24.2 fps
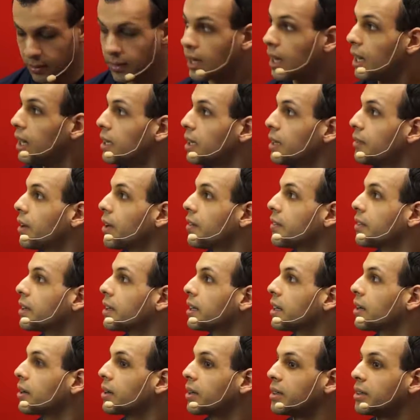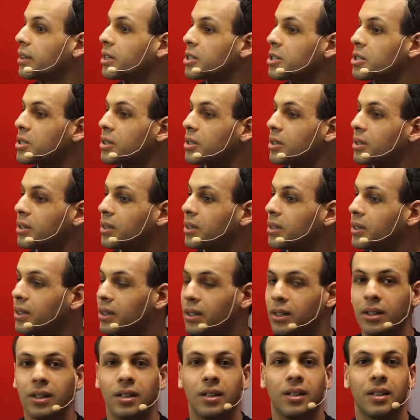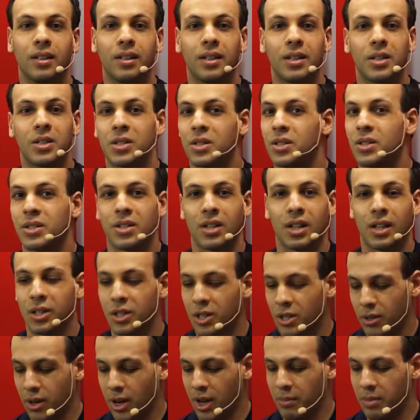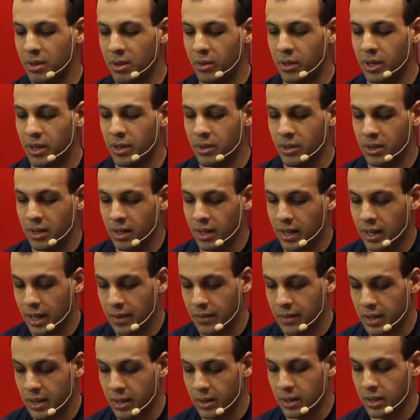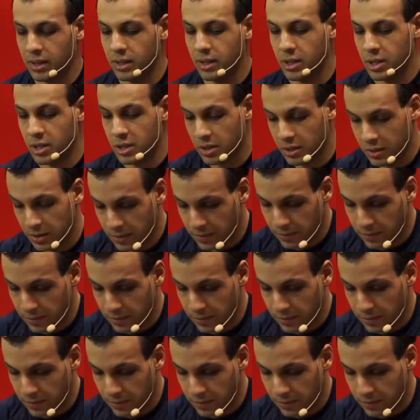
I love having an air conditioner. This is such crappy weather to not have an air conditioner.